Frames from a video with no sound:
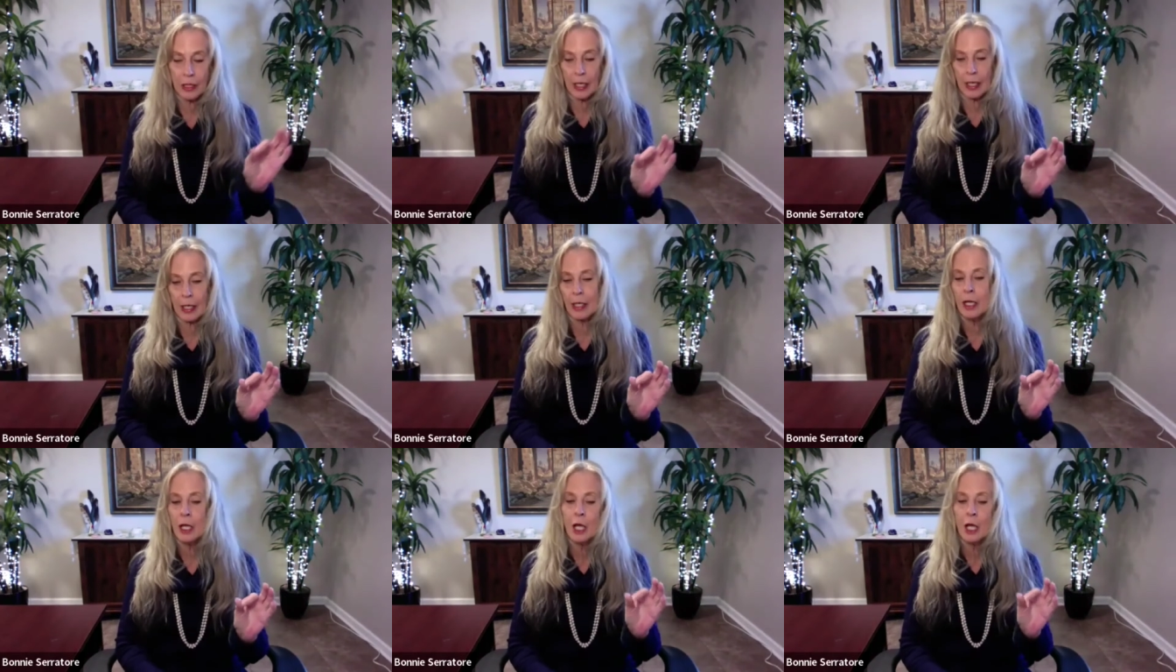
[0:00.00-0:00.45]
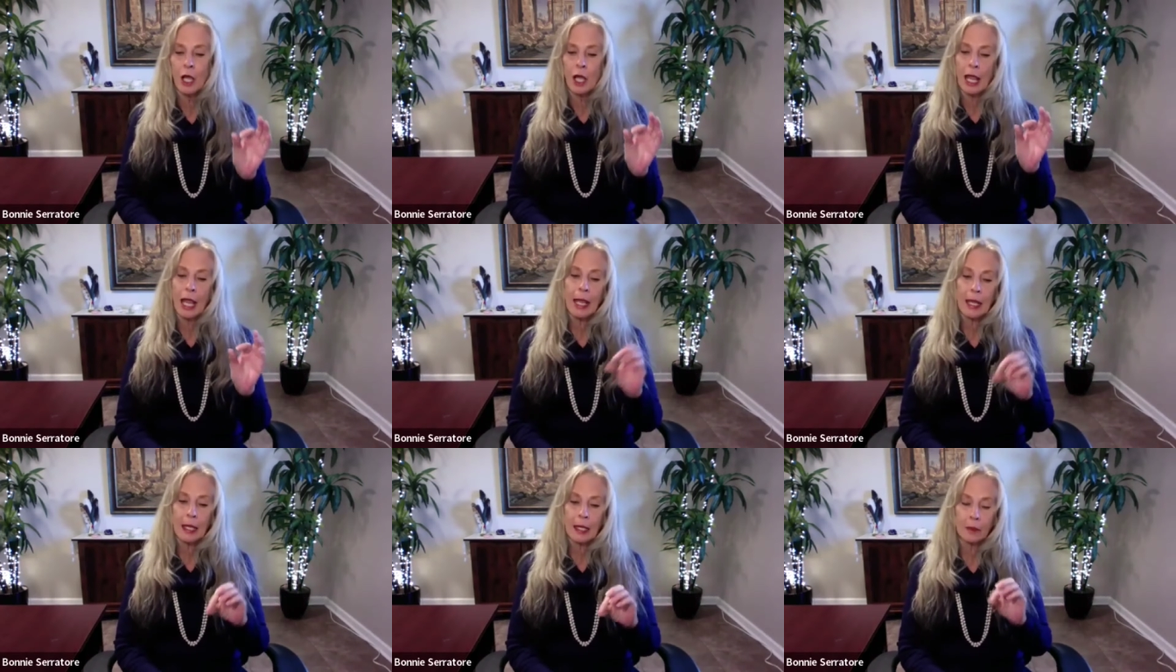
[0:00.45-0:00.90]
okay?
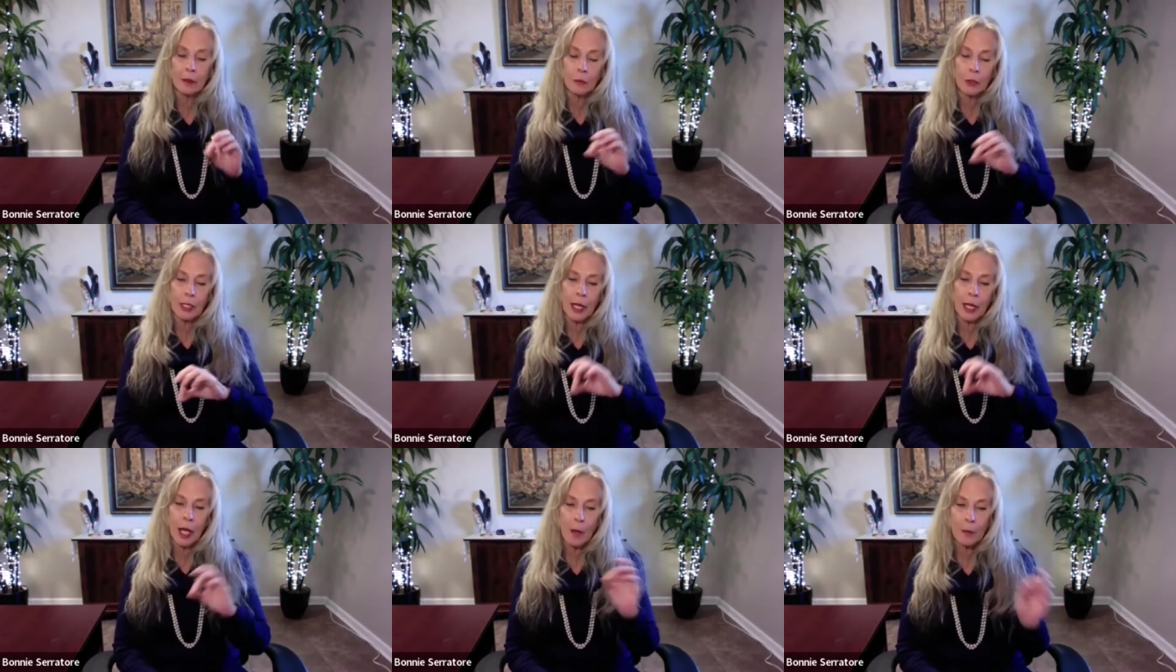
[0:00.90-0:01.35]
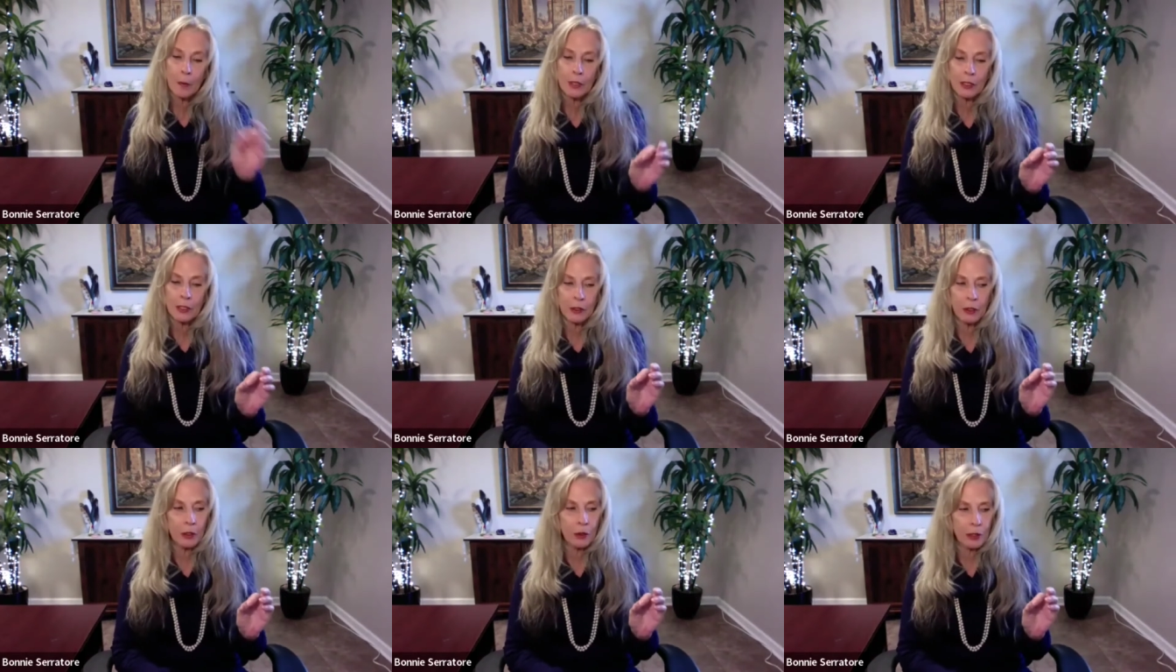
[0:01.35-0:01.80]
And what
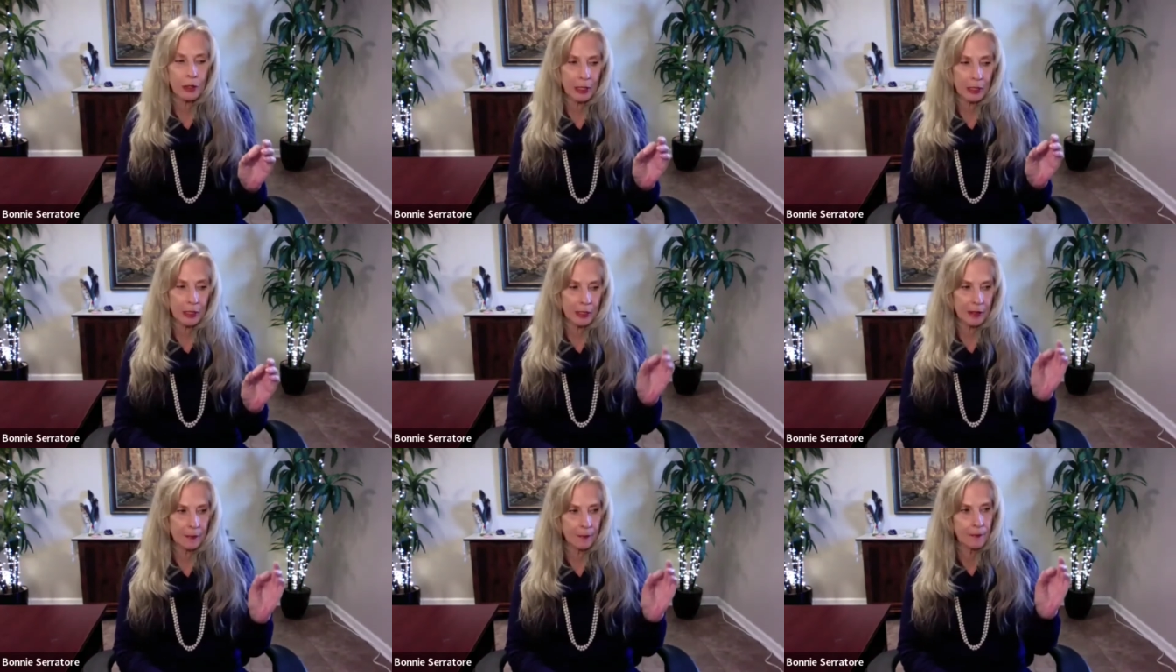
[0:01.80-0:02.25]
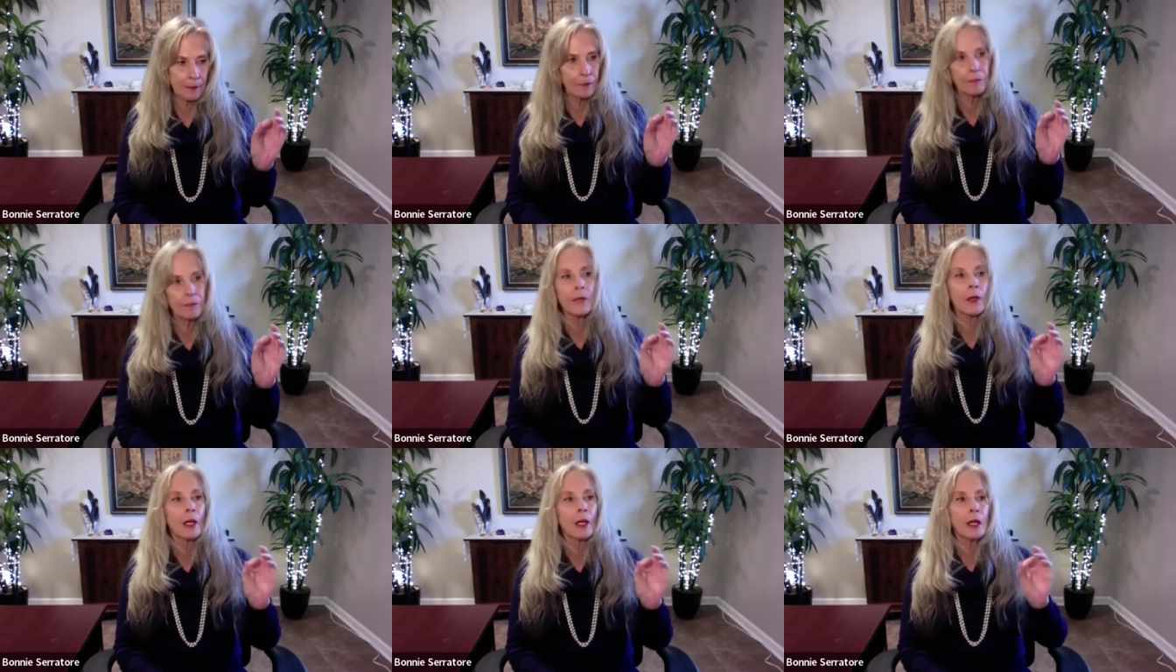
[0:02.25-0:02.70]
happens, though, is